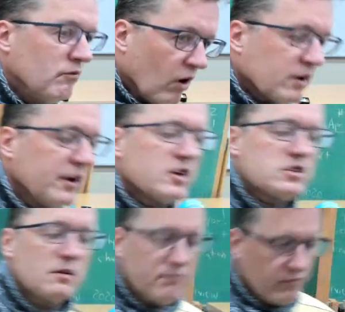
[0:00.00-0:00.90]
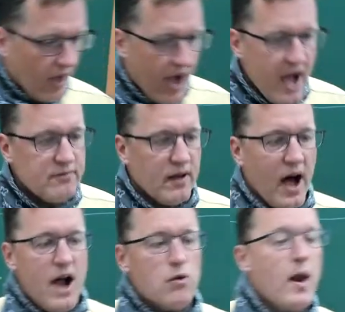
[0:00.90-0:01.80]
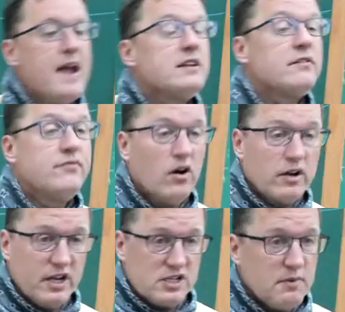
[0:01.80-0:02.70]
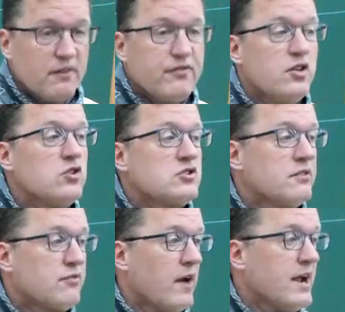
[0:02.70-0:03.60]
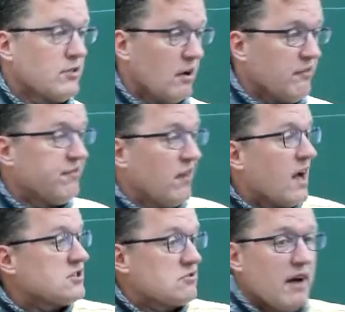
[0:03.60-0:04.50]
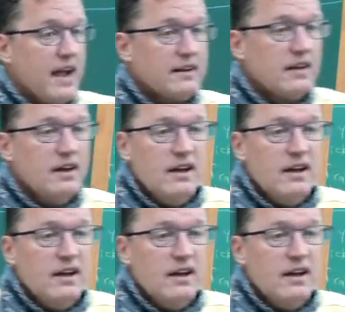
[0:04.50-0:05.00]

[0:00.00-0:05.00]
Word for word: Volcanism, high, high rate of volcanism, an effusive rate or a flux rate